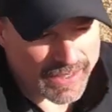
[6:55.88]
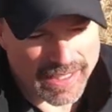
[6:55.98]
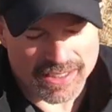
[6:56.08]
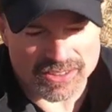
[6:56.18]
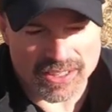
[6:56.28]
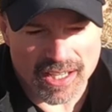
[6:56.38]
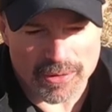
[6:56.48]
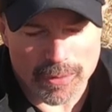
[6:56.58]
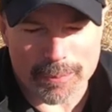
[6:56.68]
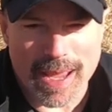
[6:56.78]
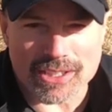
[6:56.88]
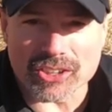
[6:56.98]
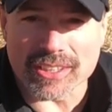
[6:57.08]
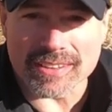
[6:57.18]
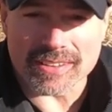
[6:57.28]
thing is uh, my
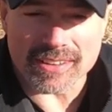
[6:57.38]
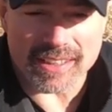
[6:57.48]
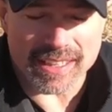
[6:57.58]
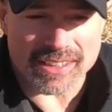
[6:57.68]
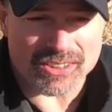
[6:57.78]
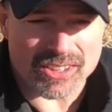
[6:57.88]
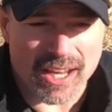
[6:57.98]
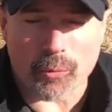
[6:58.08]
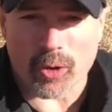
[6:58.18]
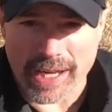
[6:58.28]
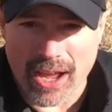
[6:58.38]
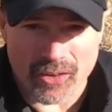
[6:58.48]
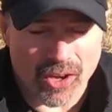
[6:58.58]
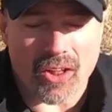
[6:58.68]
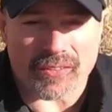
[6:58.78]
passion is I work
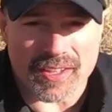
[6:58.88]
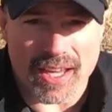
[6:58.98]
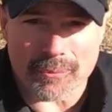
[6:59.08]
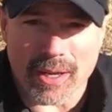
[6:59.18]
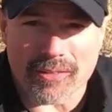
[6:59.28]
out all the time.